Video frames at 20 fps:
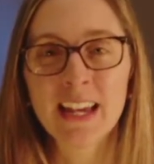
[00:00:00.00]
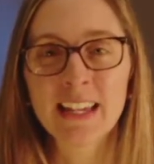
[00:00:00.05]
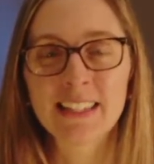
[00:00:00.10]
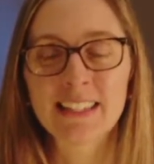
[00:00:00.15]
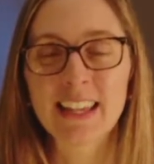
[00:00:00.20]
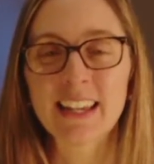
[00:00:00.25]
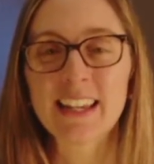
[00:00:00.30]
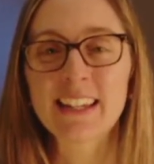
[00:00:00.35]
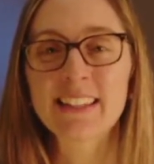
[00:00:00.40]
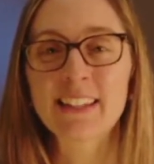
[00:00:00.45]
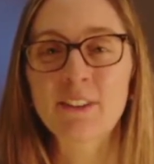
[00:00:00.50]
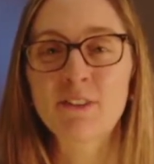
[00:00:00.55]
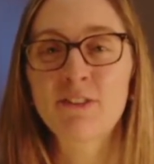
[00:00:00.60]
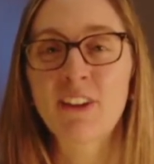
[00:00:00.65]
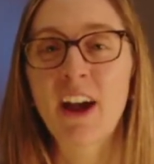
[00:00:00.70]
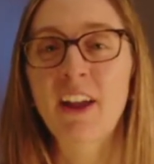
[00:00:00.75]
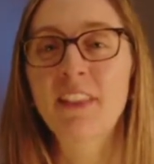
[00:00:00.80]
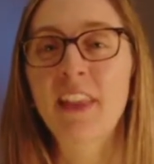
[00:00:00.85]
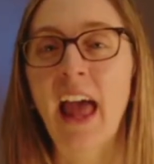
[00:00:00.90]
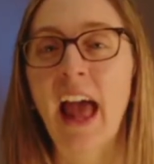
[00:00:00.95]
Studies have
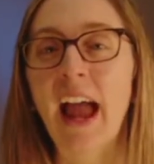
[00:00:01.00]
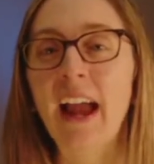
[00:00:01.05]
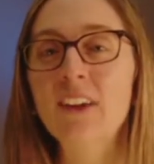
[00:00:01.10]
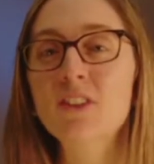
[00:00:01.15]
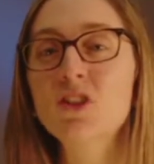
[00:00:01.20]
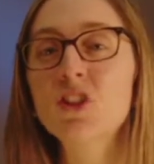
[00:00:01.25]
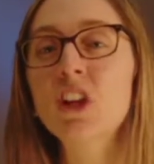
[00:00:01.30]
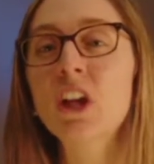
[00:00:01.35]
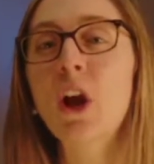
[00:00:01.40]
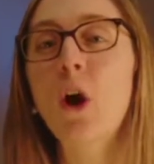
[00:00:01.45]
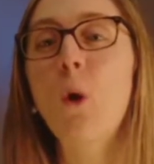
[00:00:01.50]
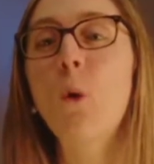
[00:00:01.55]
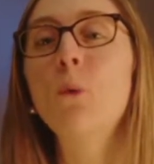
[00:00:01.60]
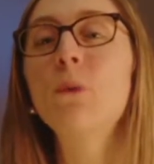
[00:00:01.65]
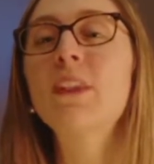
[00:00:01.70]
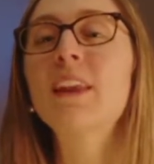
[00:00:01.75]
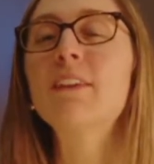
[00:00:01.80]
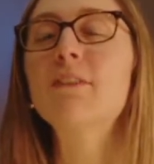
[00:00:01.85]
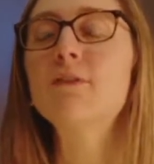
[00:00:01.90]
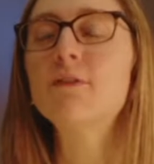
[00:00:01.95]
found that actually
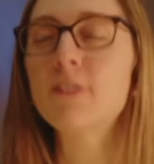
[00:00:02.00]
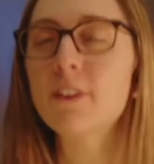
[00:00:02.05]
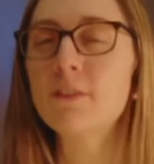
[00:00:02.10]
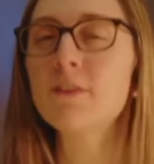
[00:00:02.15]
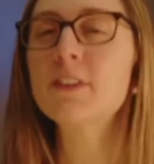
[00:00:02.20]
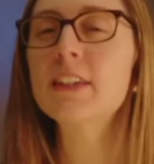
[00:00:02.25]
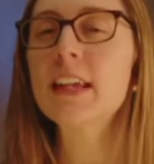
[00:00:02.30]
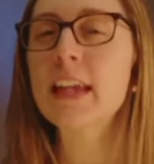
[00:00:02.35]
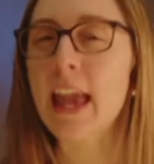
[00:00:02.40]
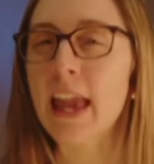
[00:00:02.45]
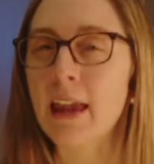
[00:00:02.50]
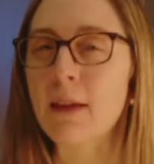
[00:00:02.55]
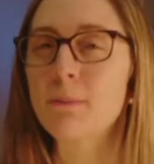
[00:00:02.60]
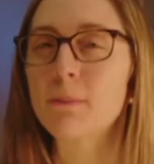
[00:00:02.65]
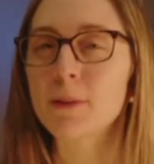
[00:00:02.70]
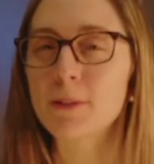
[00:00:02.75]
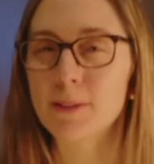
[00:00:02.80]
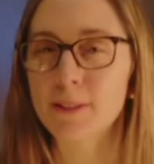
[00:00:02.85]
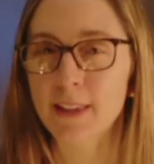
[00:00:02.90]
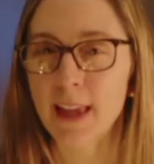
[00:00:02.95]
only
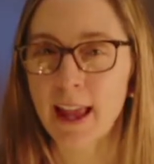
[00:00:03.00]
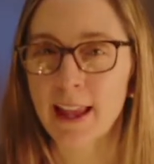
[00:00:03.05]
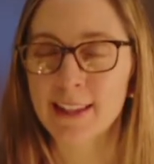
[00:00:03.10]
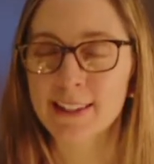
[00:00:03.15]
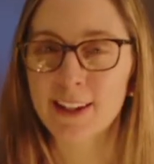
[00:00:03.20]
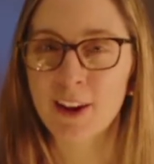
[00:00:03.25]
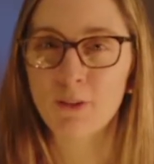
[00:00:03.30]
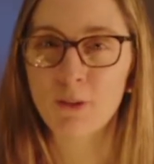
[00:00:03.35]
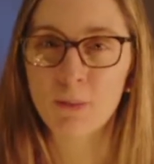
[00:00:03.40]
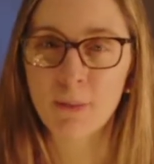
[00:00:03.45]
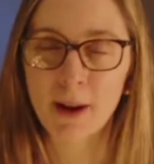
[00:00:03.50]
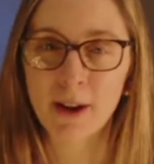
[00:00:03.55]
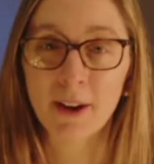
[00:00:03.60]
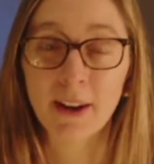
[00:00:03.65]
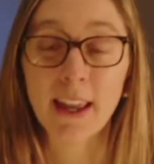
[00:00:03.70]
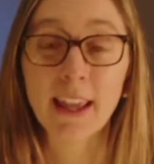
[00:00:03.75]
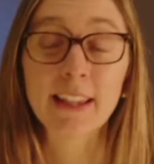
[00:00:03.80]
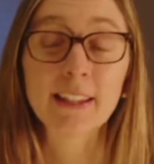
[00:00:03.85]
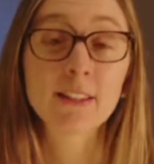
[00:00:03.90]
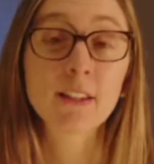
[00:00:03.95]
58% of
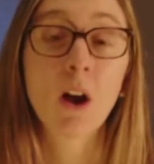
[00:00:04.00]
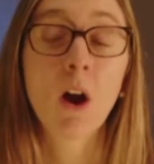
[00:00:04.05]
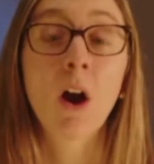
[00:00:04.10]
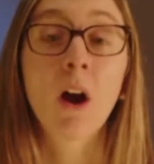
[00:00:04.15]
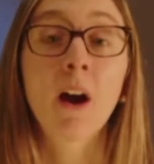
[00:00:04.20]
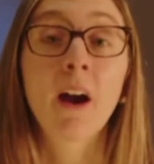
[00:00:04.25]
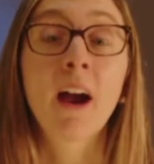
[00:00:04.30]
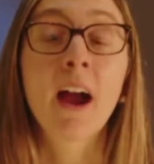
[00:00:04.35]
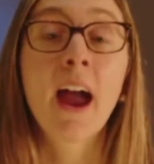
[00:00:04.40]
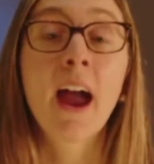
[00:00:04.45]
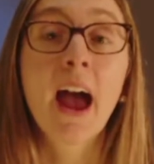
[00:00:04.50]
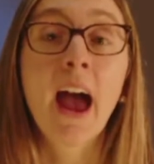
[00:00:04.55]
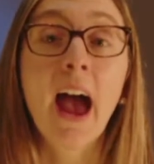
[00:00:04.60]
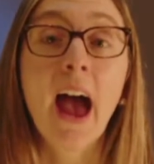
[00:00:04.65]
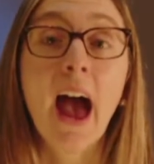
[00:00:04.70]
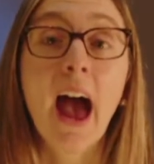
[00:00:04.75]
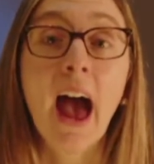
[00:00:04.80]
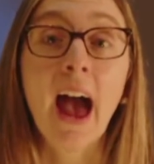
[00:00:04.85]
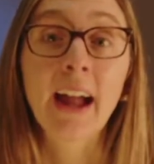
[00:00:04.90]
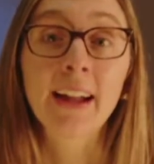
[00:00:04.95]
Americans are
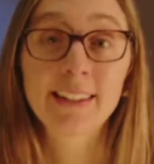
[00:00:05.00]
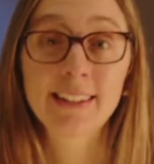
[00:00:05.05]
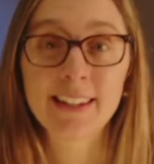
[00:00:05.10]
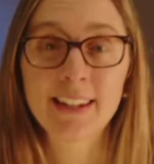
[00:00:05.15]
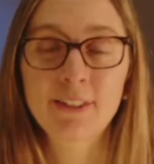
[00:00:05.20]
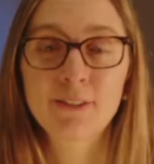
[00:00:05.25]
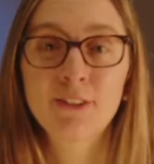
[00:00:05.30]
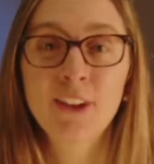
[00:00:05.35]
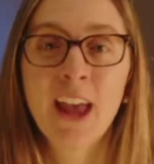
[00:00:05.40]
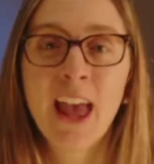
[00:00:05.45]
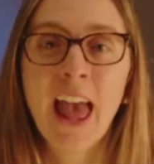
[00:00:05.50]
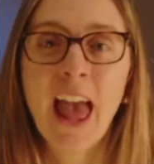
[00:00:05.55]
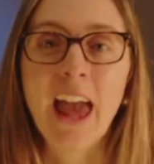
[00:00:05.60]
active.